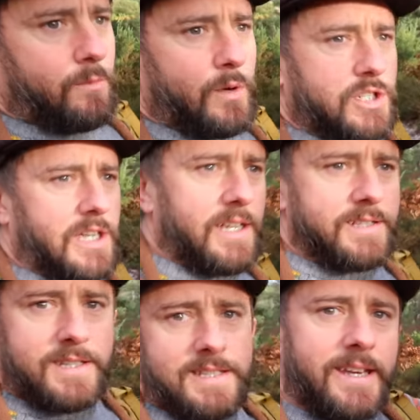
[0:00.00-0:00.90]
in which case
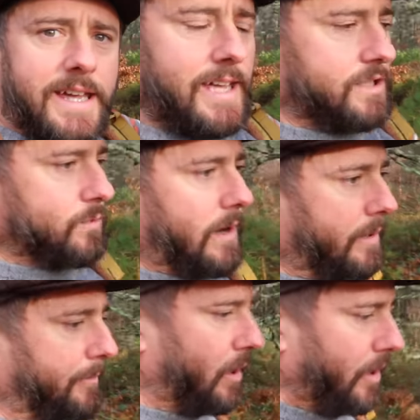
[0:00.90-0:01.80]
this hasn't aged
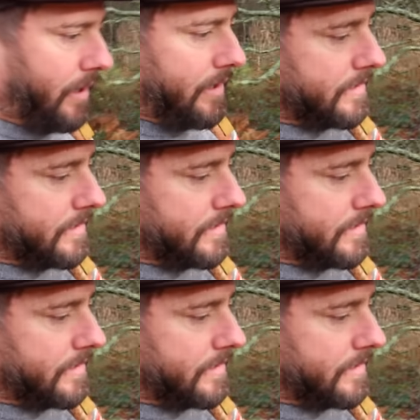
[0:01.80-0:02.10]
well. But